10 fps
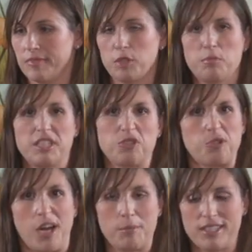little bit of
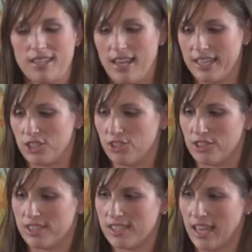drama, I guess you
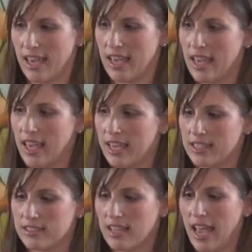could say,
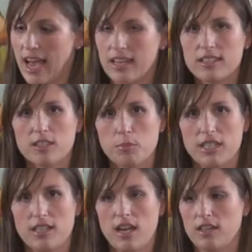and add a little
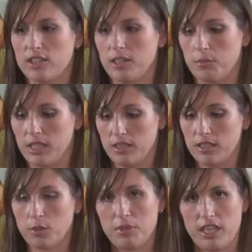bit of color and a
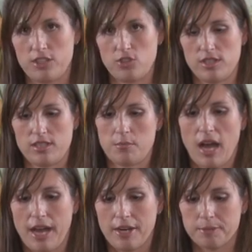little bit of interest up
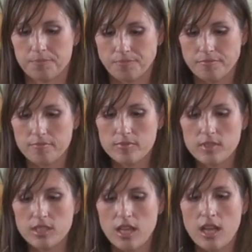higher.
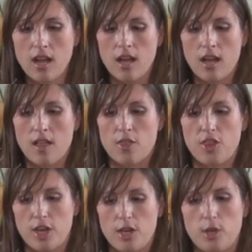
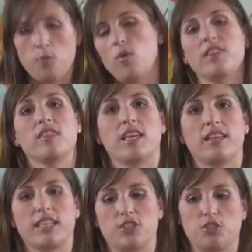The one
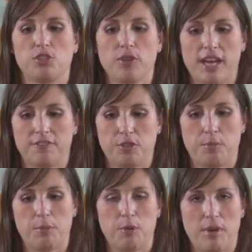thing that you do have to
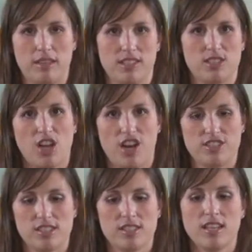remember about these
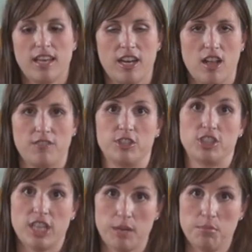gardens and all of
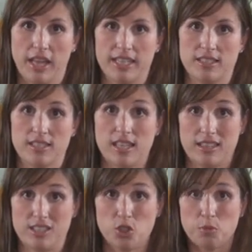your dead plants is
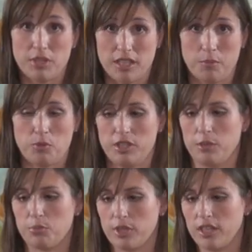that they do become
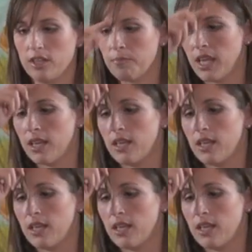really brittle.